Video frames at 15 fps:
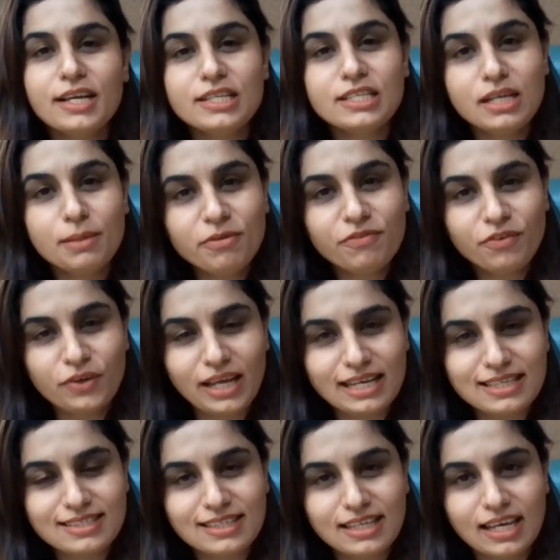Day before
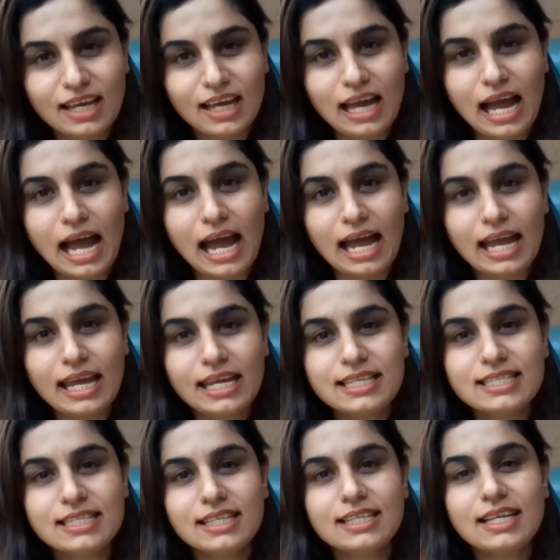yesterday, I
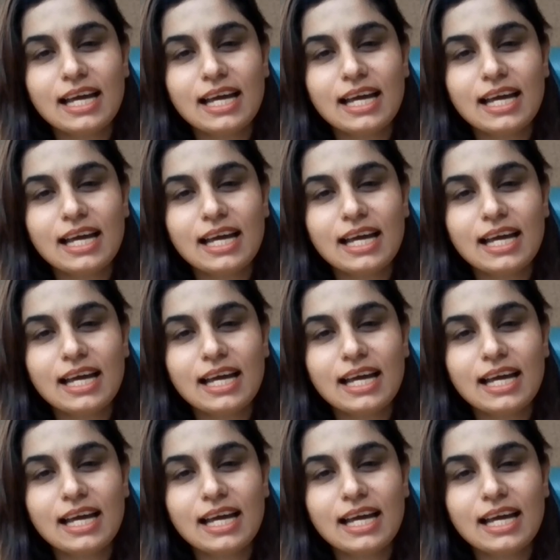did